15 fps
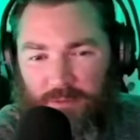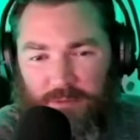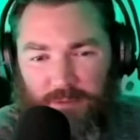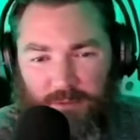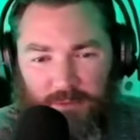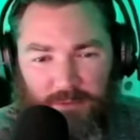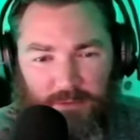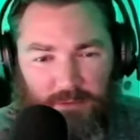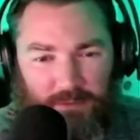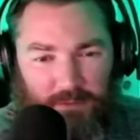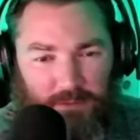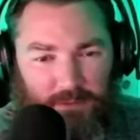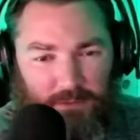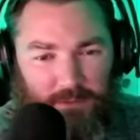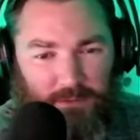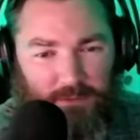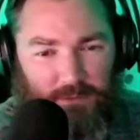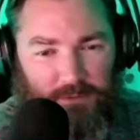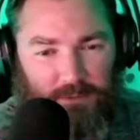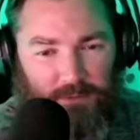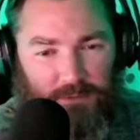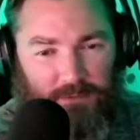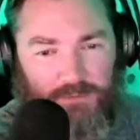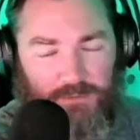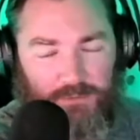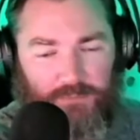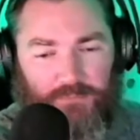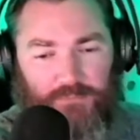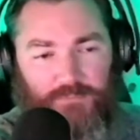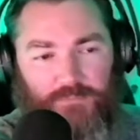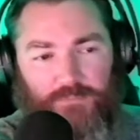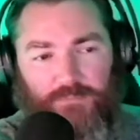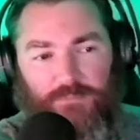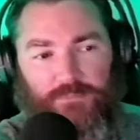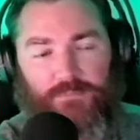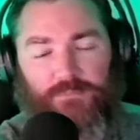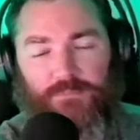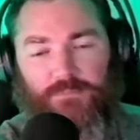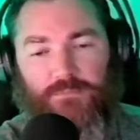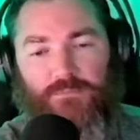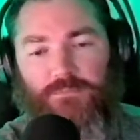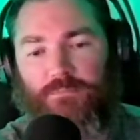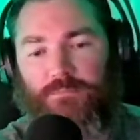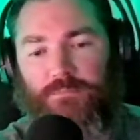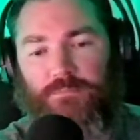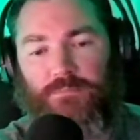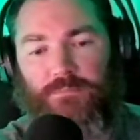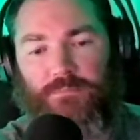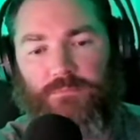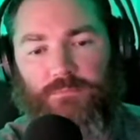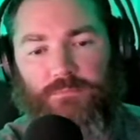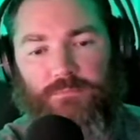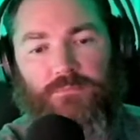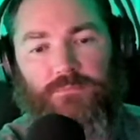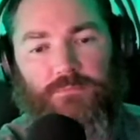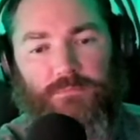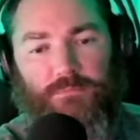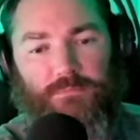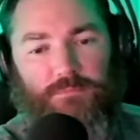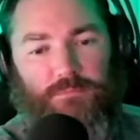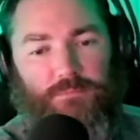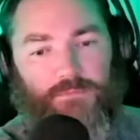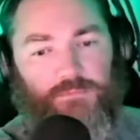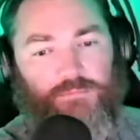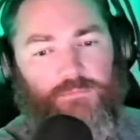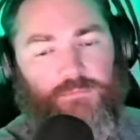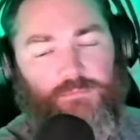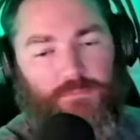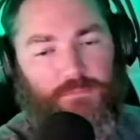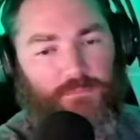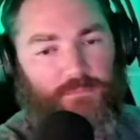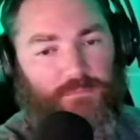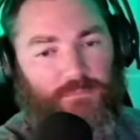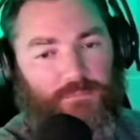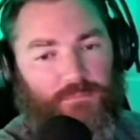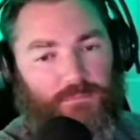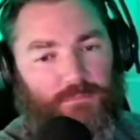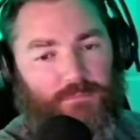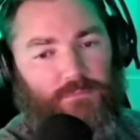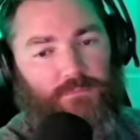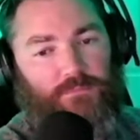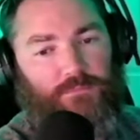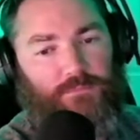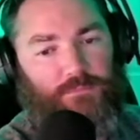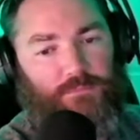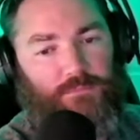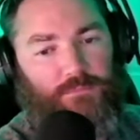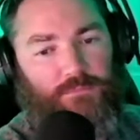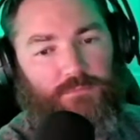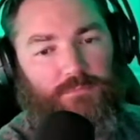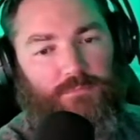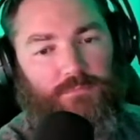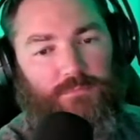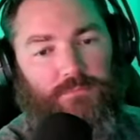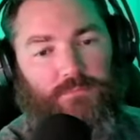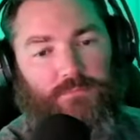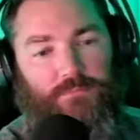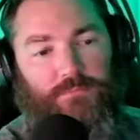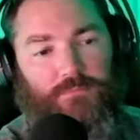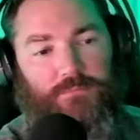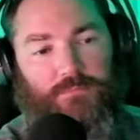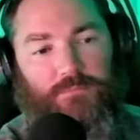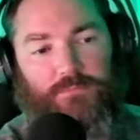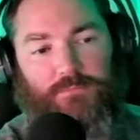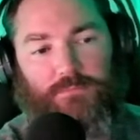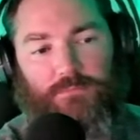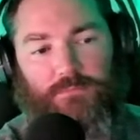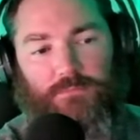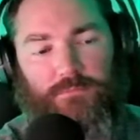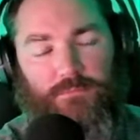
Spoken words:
[no speech]